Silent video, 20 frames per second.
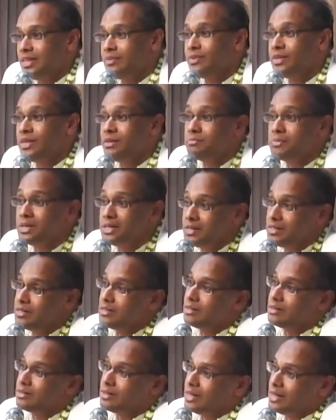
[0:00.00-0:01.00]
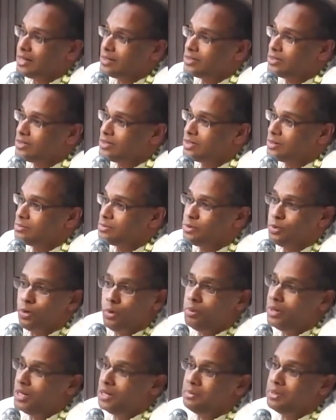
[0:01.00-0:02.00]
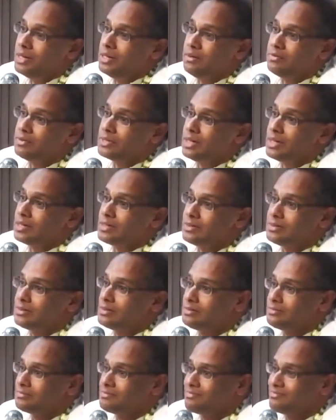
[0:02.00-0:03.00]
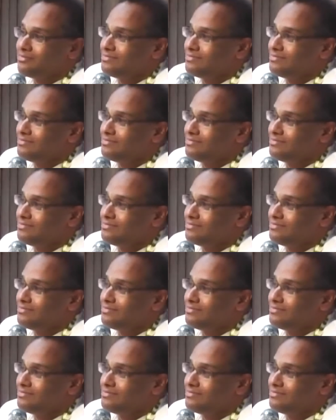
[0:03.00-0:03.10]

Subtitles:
even in material relationships, nobody believes us.